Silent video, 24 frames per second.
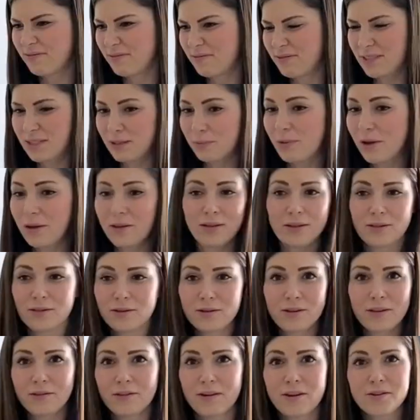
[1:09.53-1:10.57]
smelly,
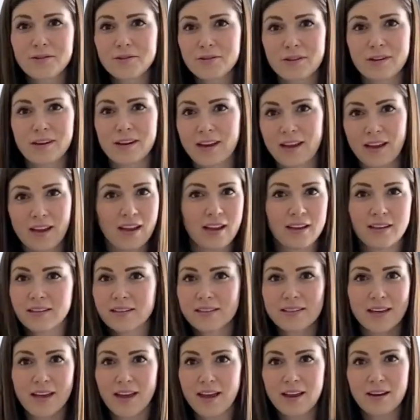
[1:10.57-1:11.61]
dirty laundry
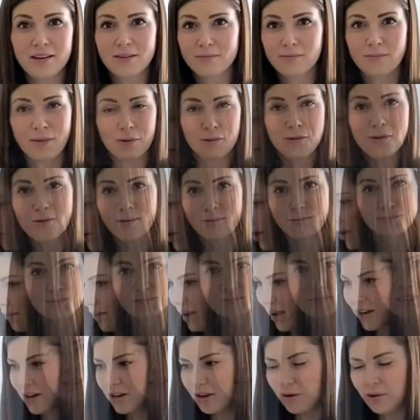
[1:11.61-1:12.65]
inside my room.
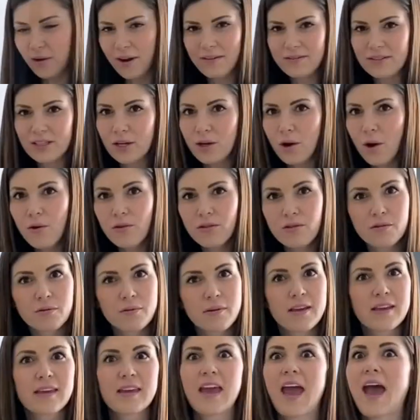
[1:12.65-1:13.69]
I don't have to go
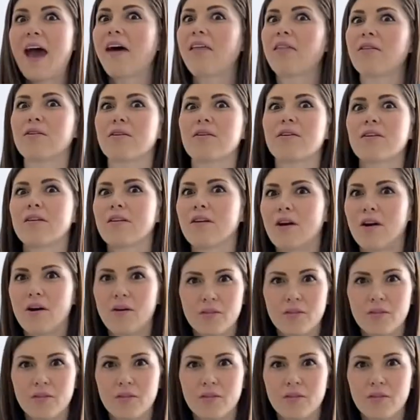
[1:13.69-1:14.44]
through and gather all